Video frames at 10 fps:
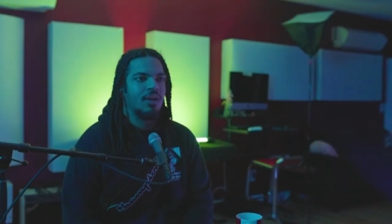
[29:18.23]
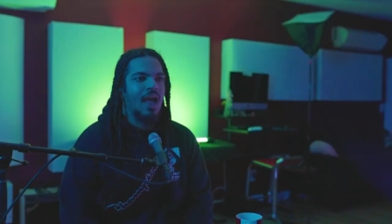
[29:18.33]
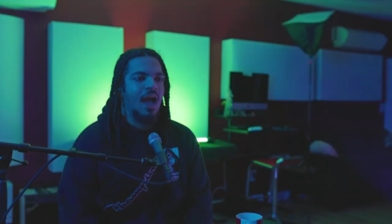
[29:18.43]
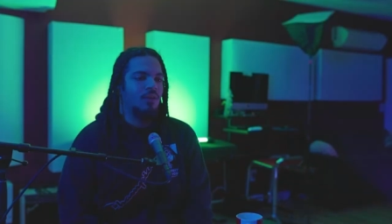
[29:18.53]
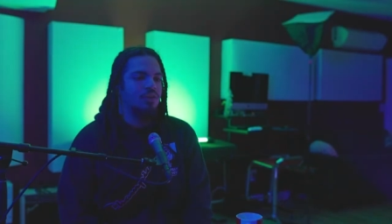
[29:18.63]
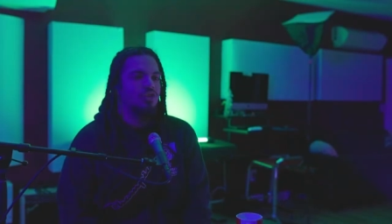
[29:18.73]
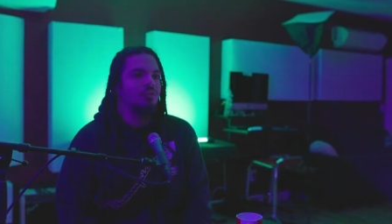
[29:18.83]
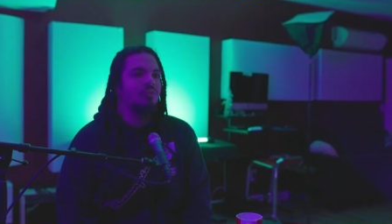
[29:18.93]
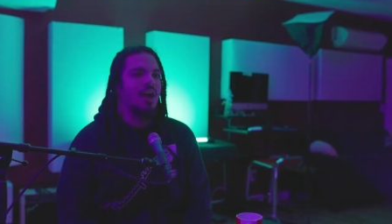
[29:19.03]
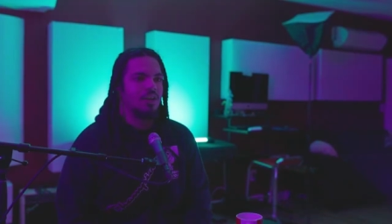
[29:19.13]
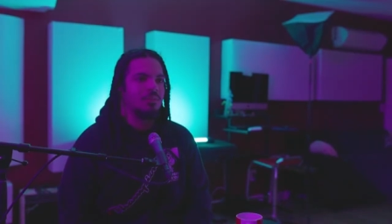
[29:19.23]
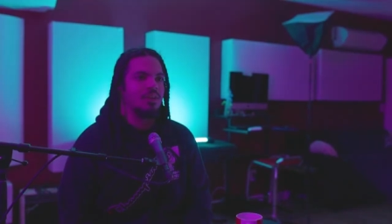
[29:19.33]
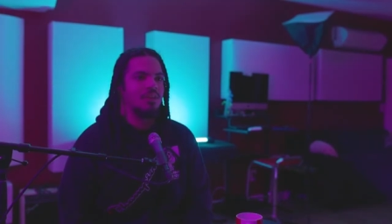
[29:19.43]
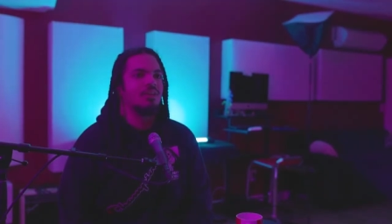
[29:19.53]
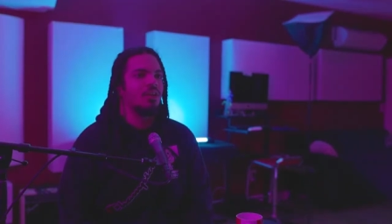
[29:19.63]
How did you find
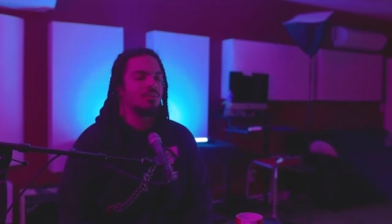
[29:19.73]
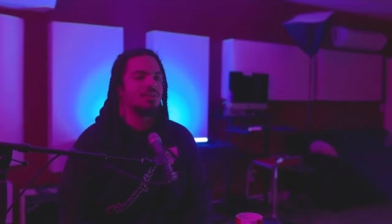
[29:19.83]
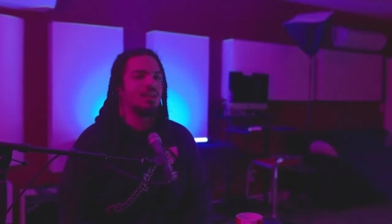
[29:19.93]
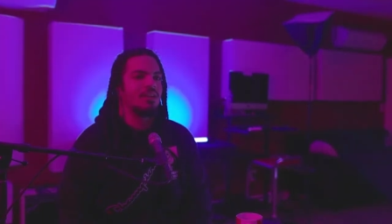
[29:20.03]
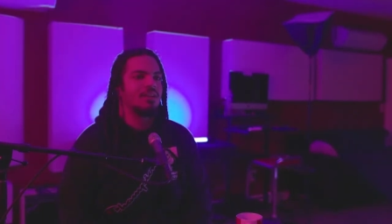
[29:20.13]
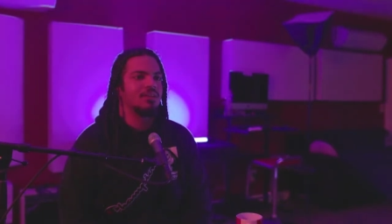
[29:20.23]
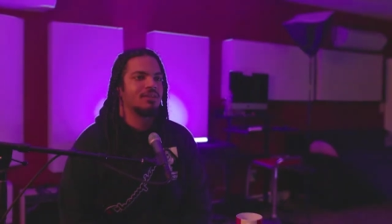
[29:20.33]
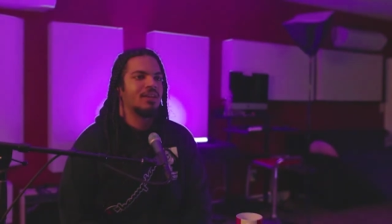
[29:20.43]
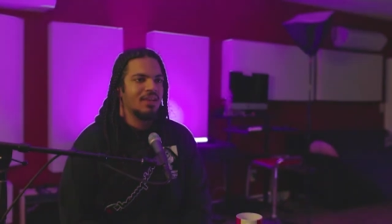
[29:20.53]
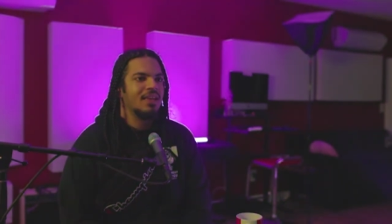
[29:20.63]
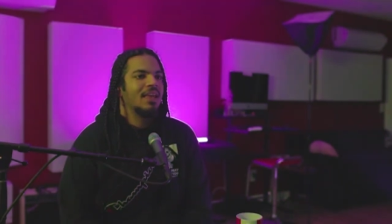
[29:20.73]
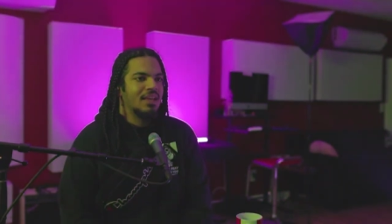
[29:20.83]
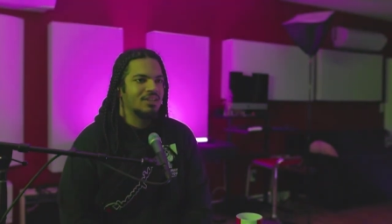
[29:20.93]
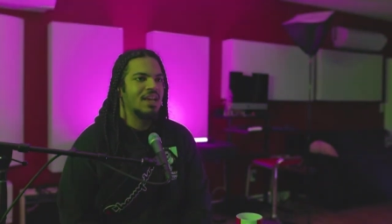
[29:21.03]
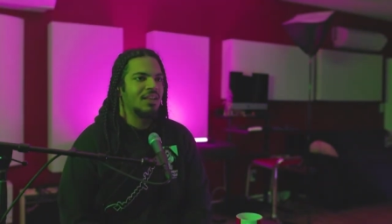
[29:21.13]
me? You know what I'm saying? Because
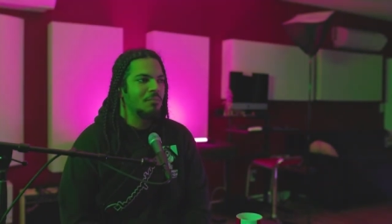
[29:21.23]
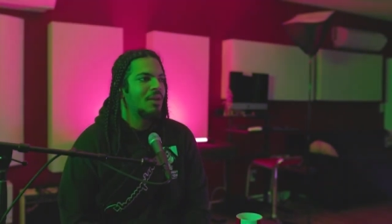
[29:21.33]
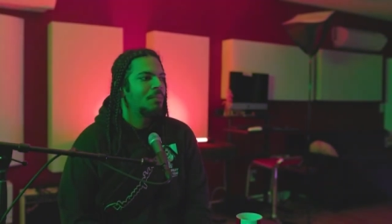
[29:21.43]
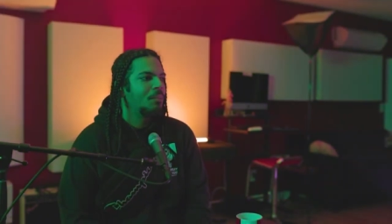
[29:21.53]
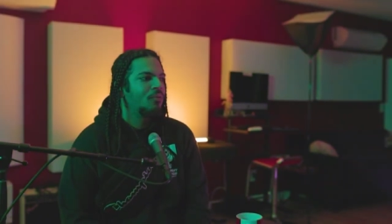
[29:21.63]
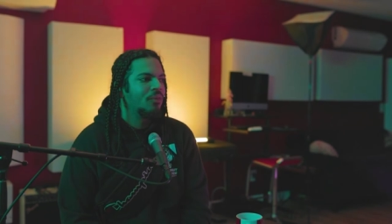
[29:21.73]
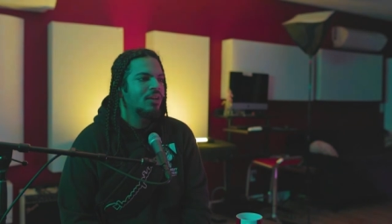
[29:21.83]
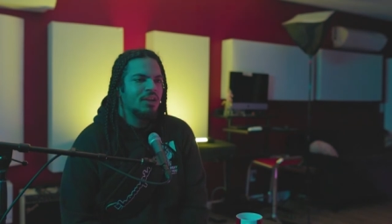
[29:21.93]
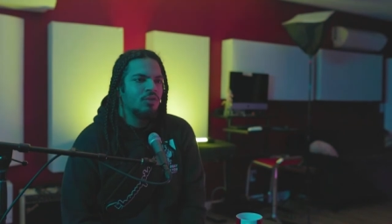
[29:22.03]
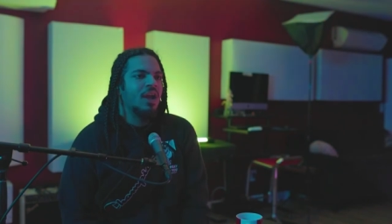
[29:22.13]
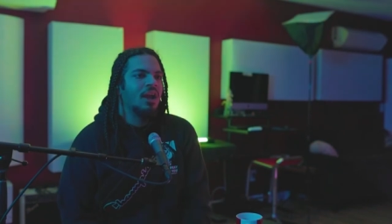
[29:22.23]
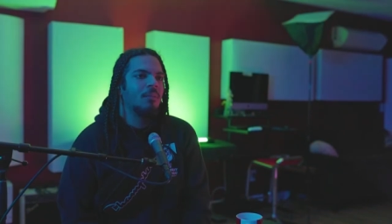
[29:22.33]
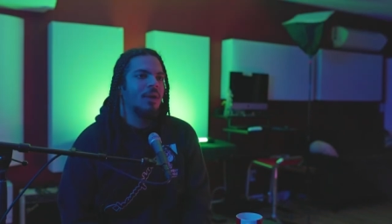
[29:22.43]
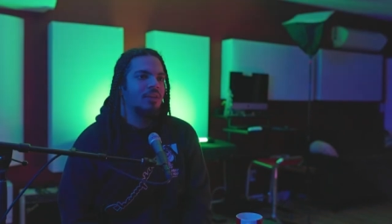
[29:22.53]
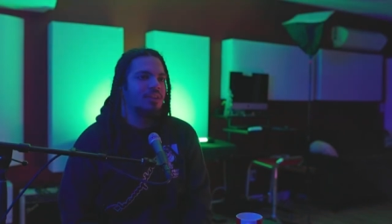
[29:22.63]
exactly, make okay. people feel like you care
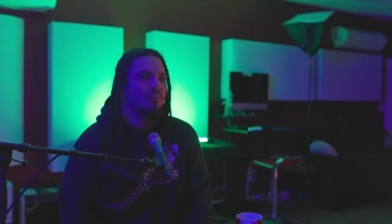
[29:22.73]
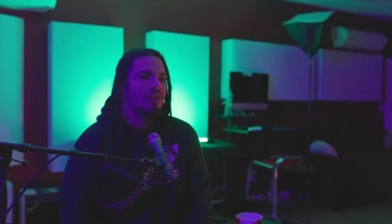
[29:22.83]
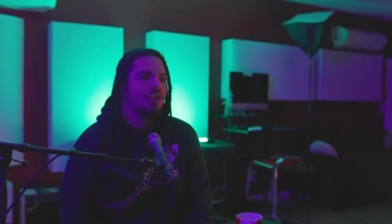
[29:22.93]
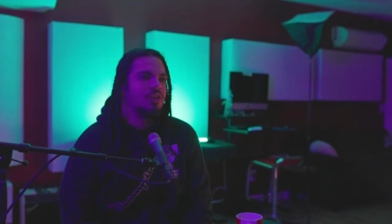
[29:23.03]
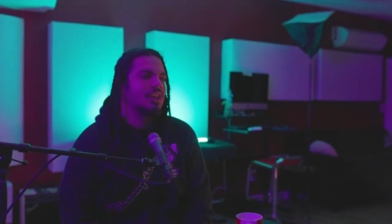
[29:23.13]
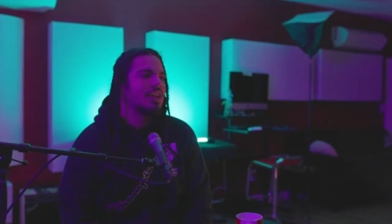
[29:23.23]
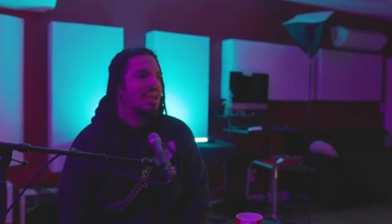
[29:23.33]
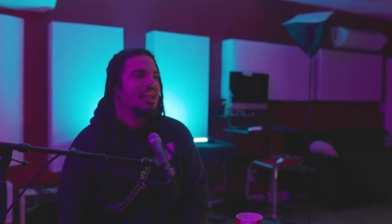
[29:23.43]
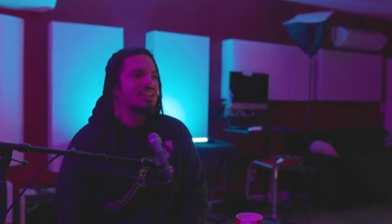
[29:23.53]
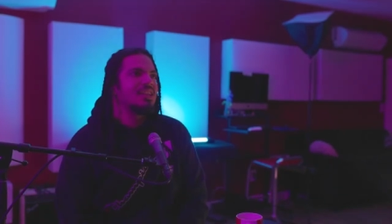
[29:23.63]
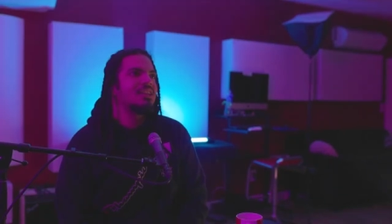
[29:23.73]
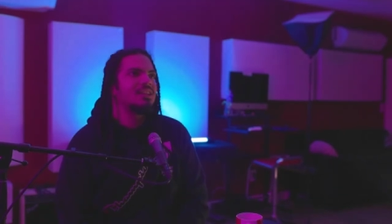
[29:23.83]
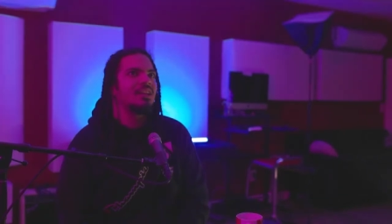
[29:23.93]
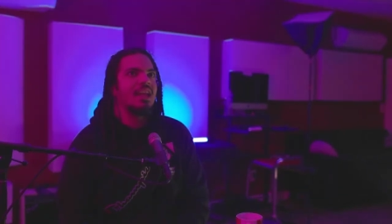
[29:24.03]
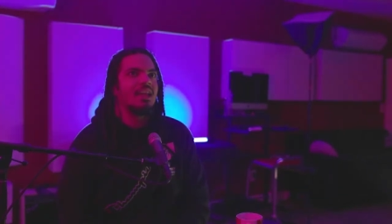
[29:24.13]
about them. You know, because mm. it's easy
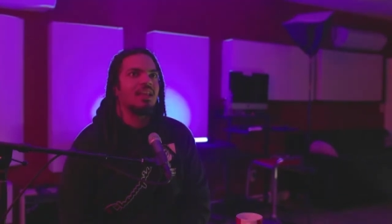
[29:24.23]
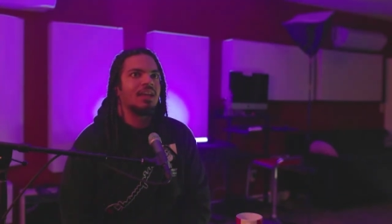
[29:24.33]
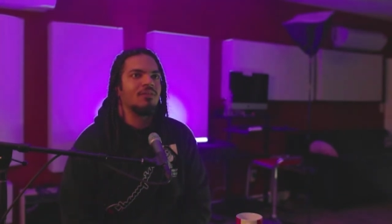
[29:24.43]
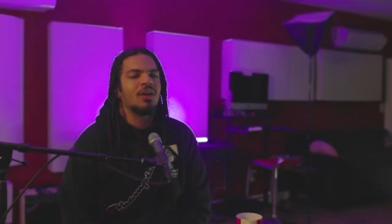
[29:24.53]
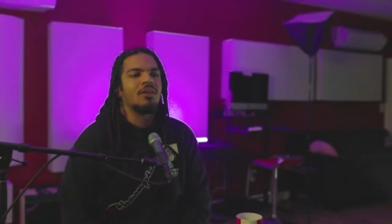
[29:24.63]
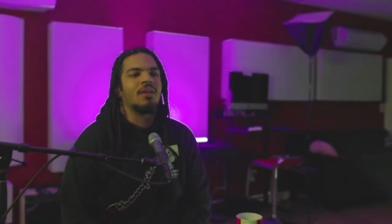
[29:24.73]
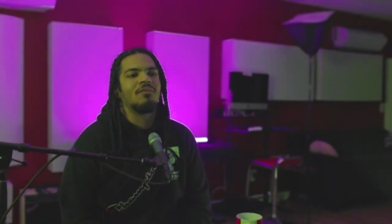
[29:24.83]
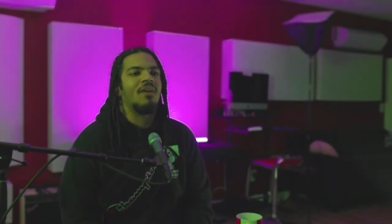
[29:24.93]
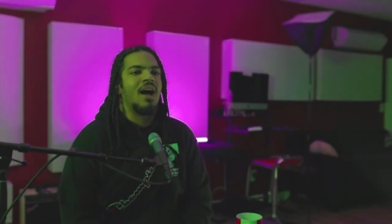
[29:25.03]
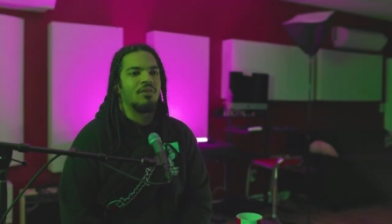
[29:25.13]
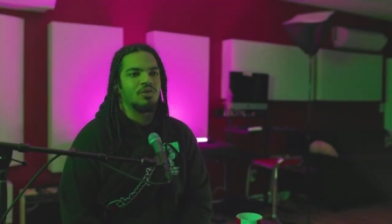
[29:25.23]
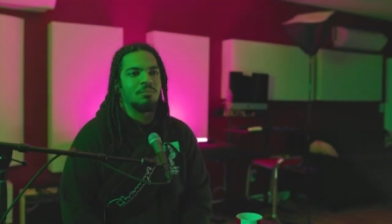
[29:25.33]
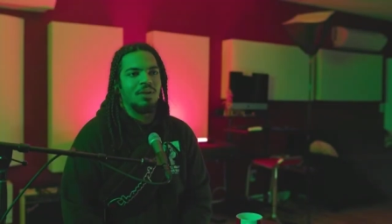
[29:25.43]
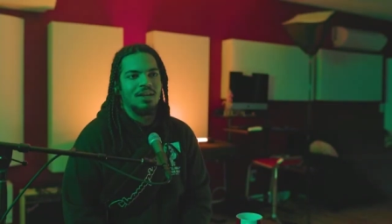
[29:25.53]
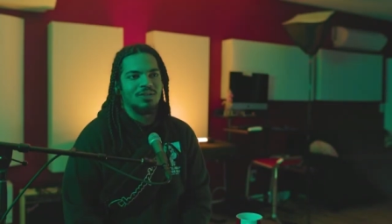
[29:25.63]
to get like if you're getting like 500
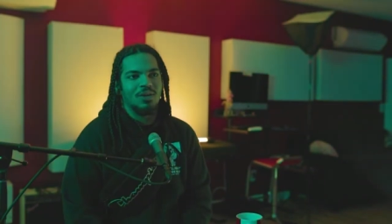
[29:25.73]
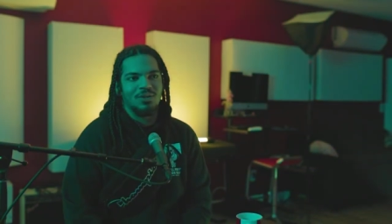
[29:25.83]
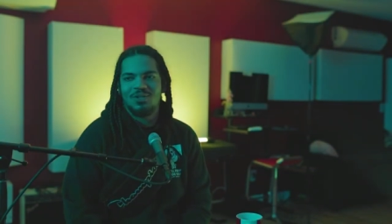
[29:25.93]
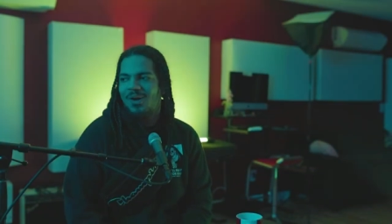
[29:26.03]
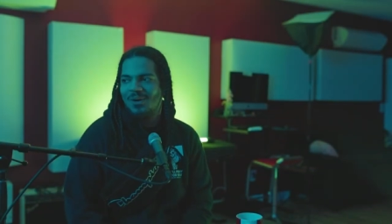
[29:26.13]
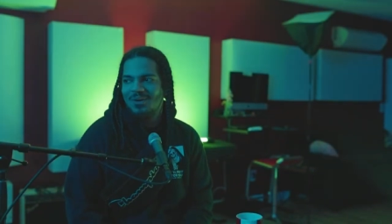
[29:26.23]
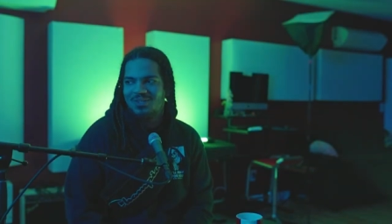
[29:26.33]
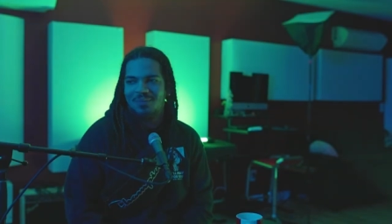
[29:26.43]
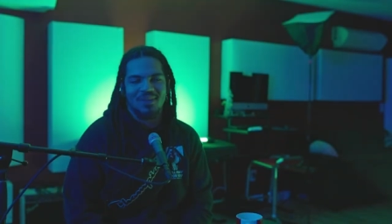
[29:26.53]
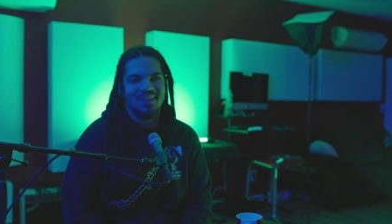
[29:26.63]
plays on a song or something.